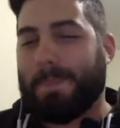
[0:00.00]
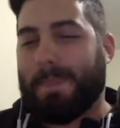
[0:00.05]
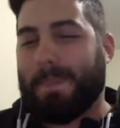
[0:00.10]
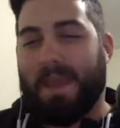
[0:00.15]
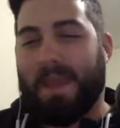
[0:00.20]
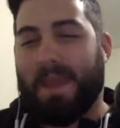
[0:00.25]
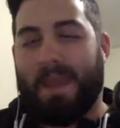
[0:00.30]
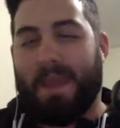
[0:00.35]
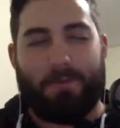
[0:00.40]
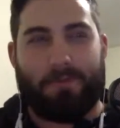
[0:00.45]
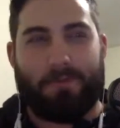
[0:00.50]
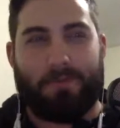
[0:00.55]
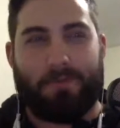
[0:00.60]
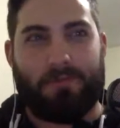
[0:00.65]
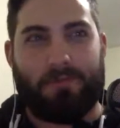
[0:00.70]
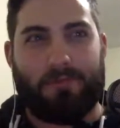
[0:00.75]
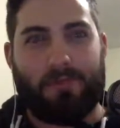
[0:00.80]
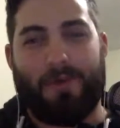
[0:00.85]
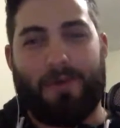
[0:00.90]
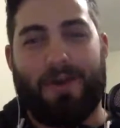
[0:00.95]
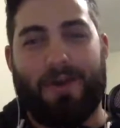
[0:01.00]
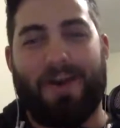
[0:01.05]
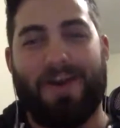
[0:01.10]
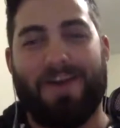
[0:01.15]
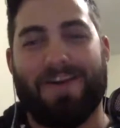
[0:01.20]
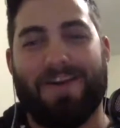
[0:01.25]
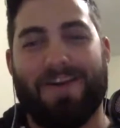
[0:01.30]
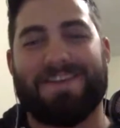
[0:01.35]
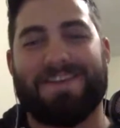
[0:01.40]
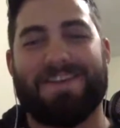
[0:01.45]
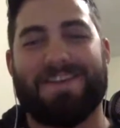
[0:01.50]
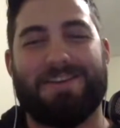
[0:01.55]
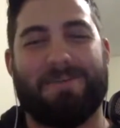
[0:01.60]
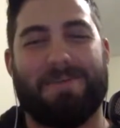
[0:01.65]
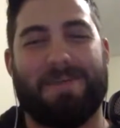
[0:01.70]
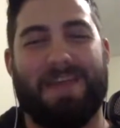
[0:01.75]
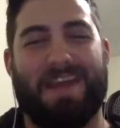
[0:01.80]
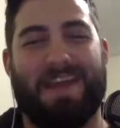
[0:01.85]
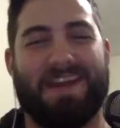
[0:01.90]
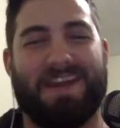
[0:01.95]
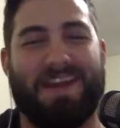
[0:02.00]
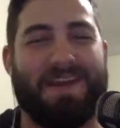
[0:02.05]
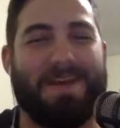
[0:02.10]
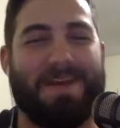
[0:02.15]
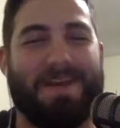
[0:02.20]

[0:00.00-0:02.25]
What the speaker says: and it was so hard to do, and it ended